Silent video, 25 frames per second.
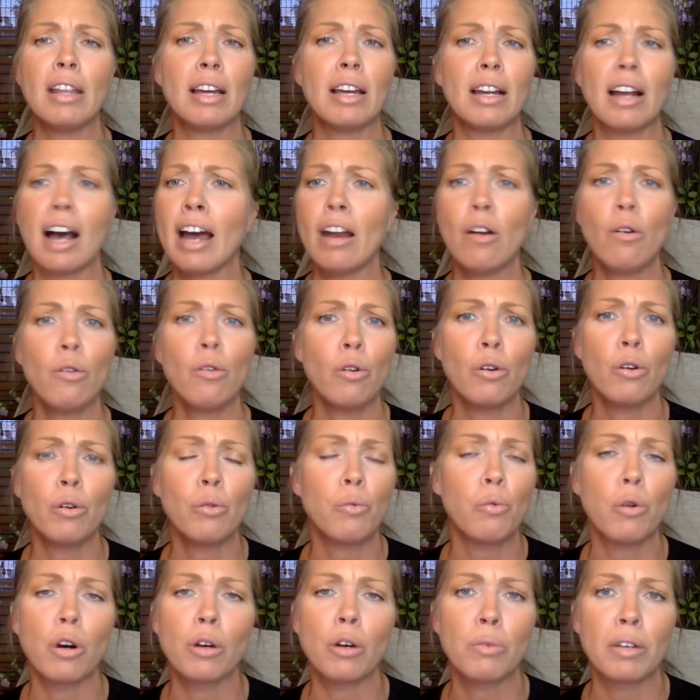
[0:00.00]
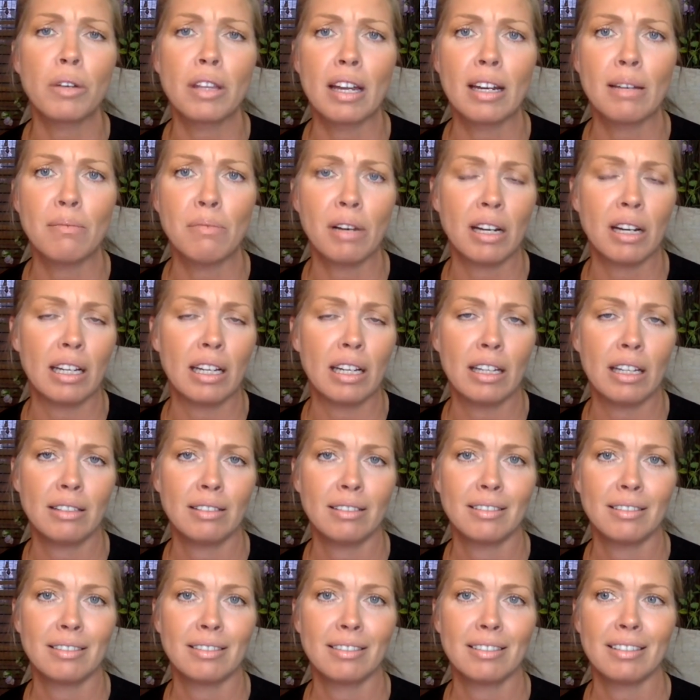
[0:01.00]
that I don't go to war with anybody.
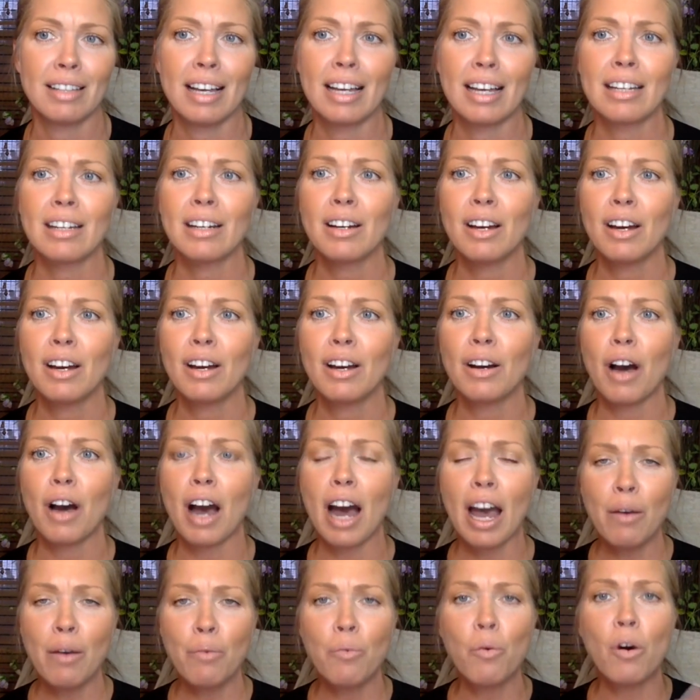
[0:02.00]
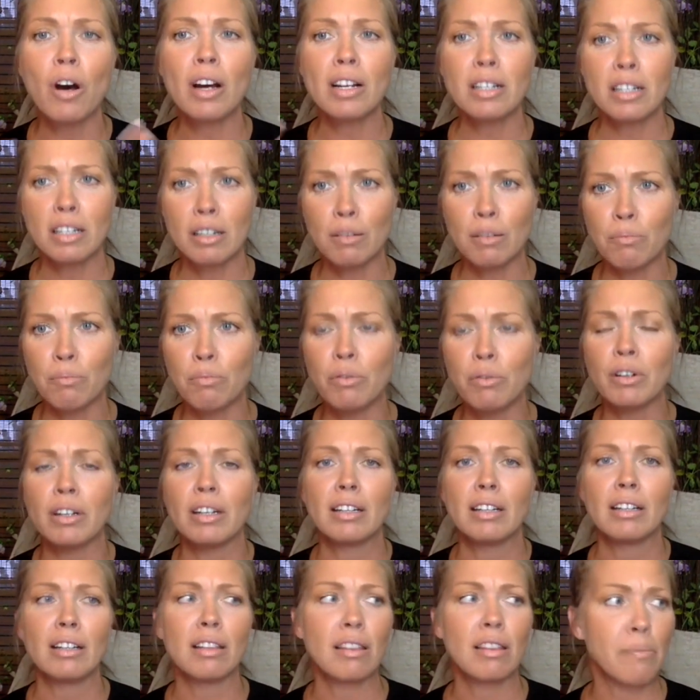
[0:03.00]
Like, I want to
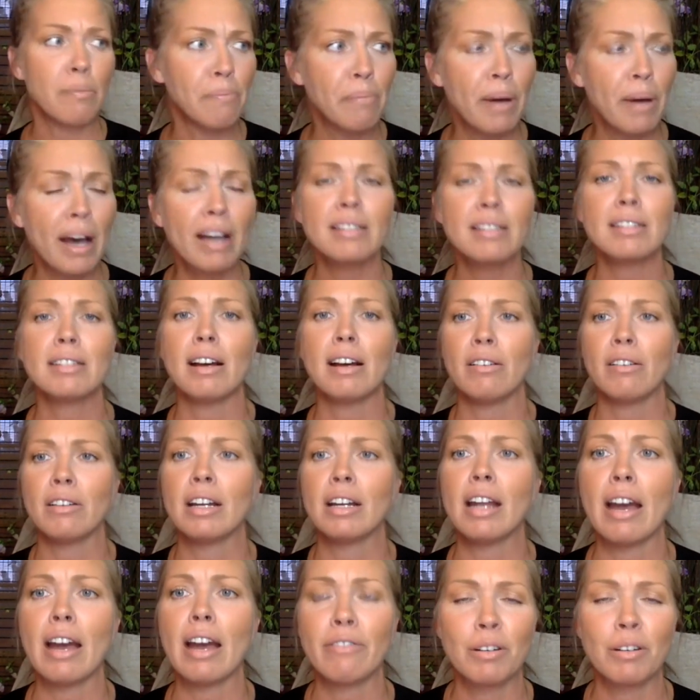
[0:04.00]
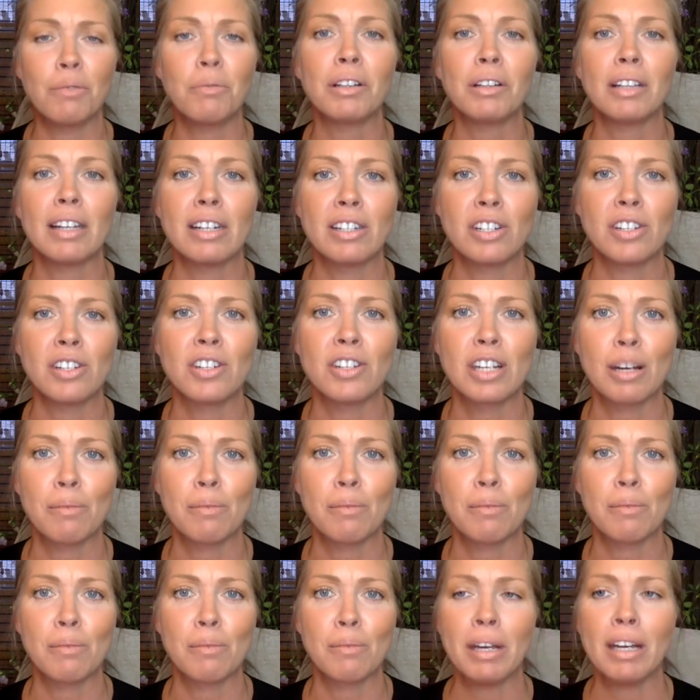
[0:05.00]
bring the best out in every relationship
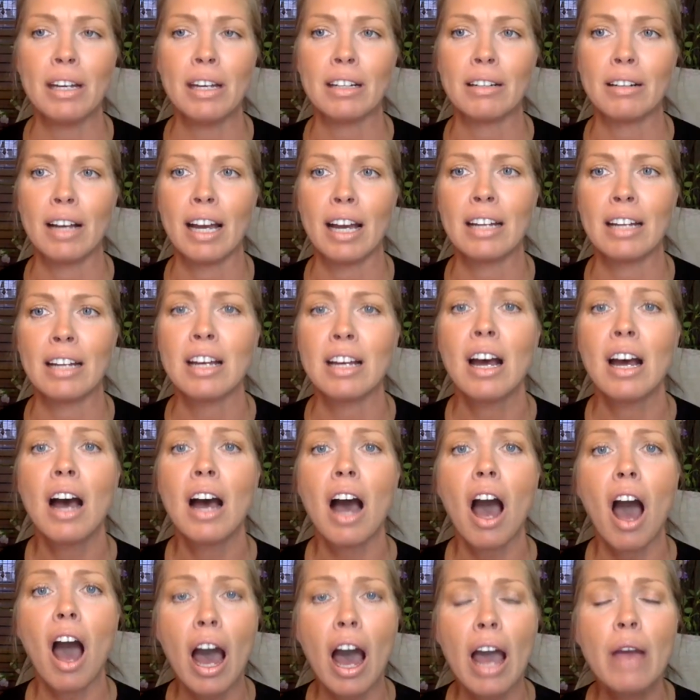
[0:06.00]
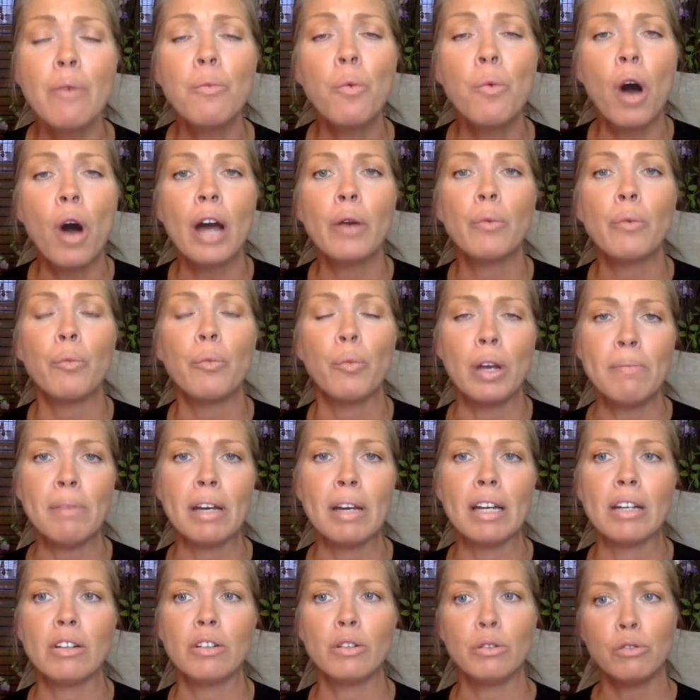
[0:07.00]
I'm in. And I want
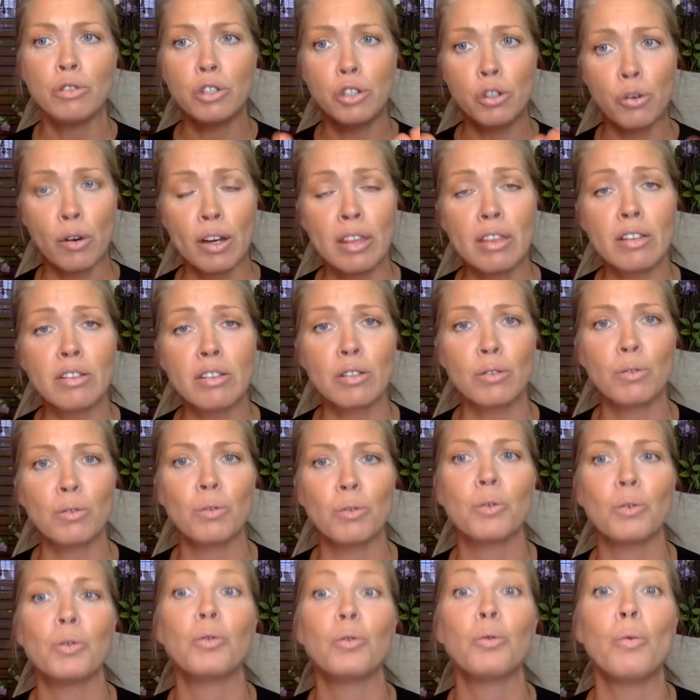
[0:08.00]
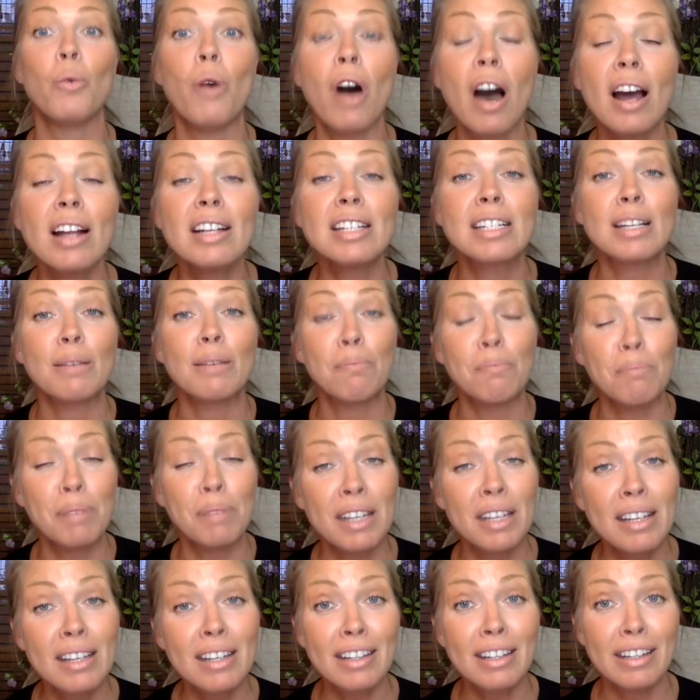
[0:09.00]
women who join the school who want to
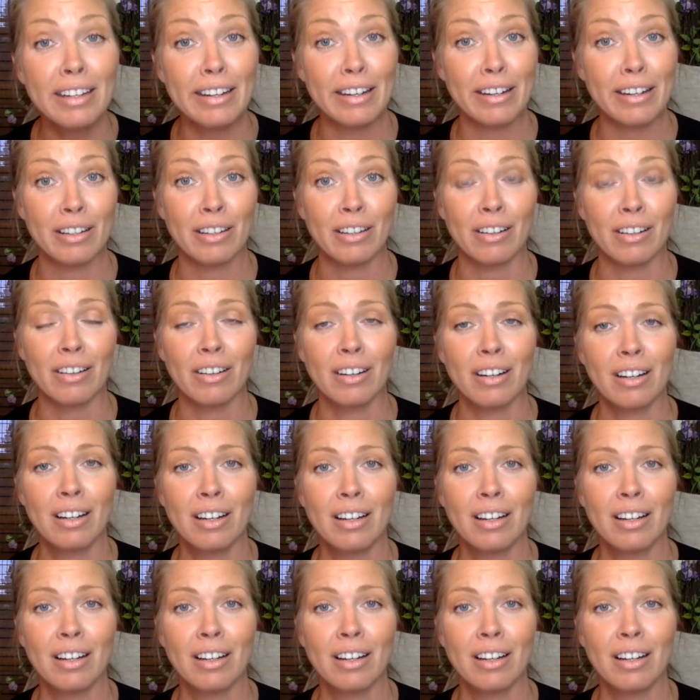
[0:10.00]
be here.